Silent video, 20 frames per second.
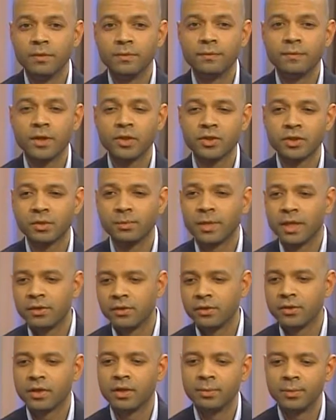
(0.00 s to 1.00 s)
Functional
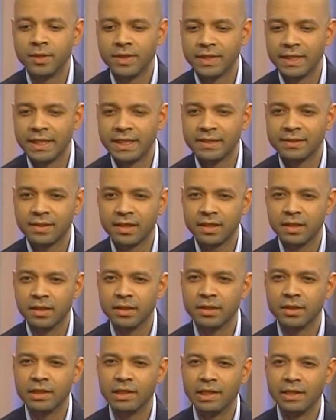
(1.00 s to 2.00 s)
manual therapy takes
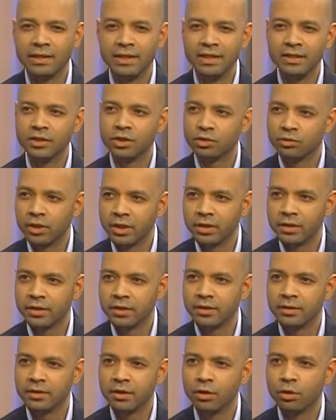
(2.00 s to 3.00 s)
an
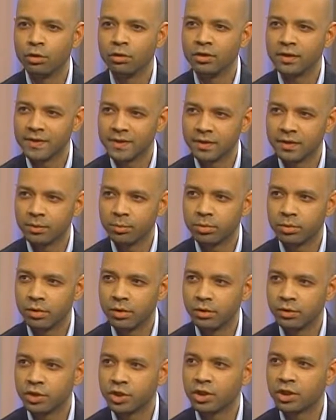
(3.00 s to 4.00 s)
integrated and a holistic
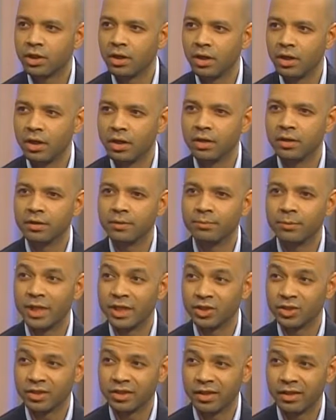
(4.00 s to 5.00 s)
approach on
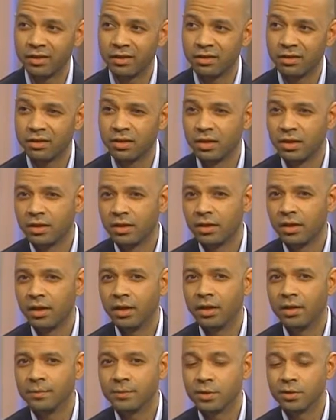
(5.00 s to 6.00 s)
patient care.
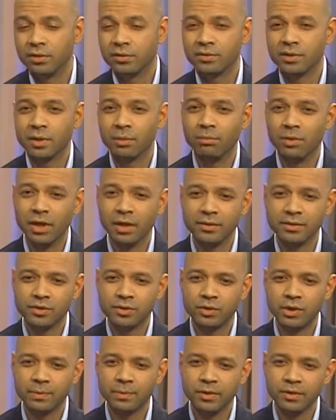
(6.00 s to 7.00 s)
So it combines
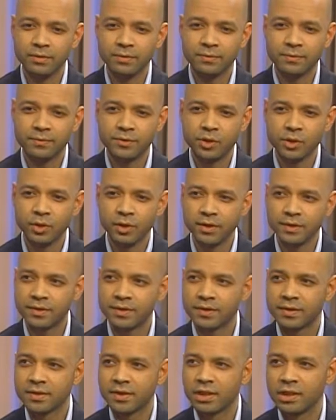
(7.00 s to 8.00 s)
treatment of
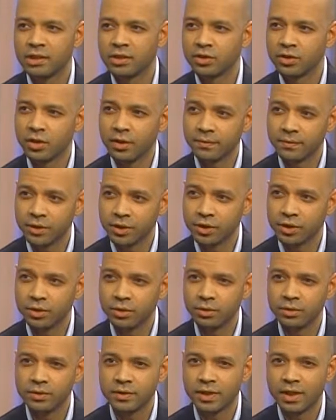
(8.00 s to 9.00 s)
joints, soft
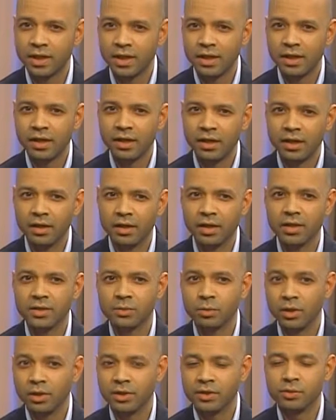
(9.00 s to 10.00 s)
tissues,
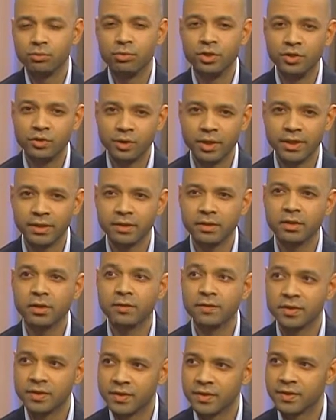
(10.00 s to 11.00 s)
as well as retraining the
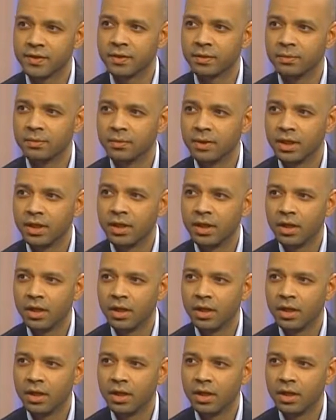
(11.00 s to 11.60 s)
nervous system